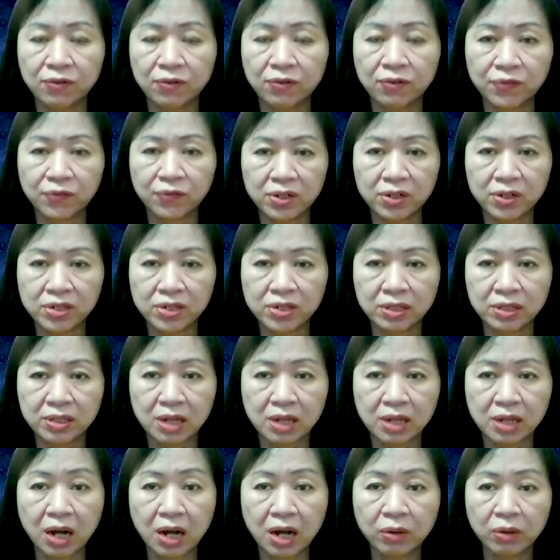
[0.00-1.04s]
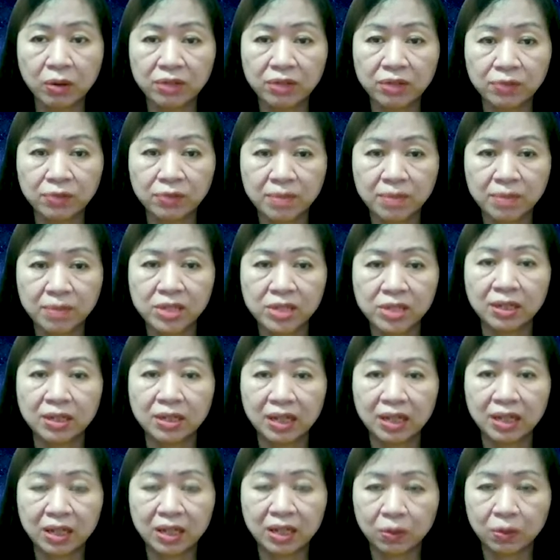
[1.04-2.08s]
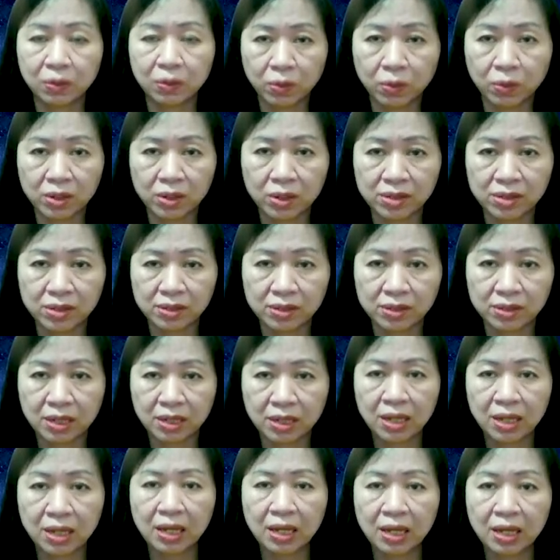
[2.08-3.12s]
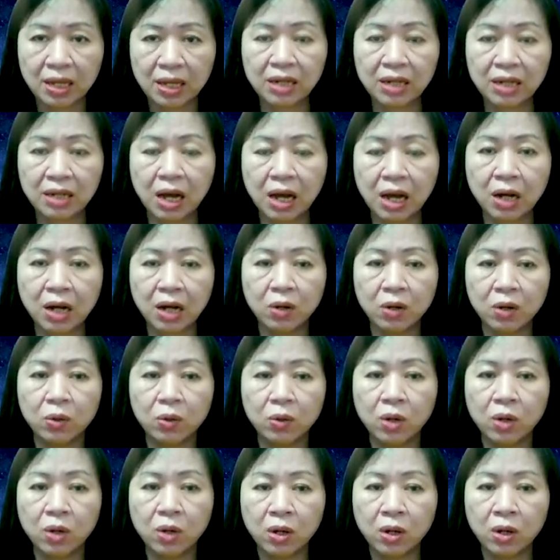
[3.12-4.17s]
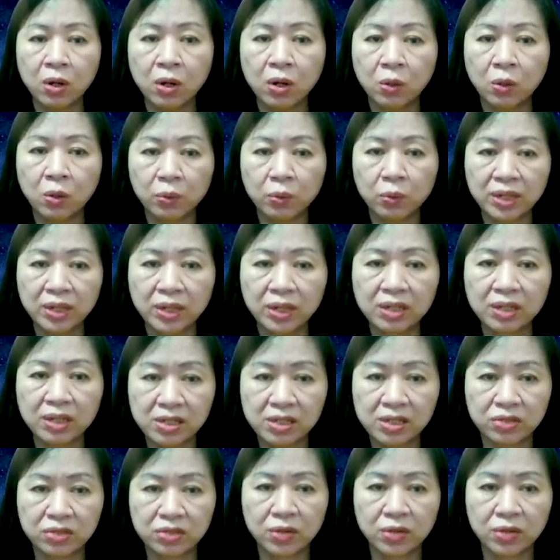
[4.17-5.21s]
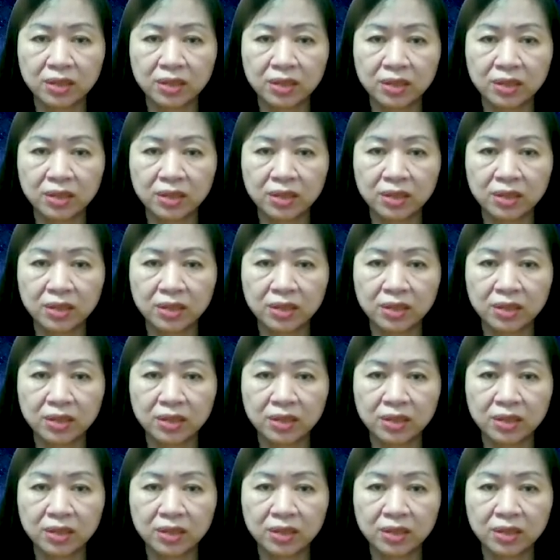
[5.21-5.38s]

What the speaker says: First, how information linking works and how we construct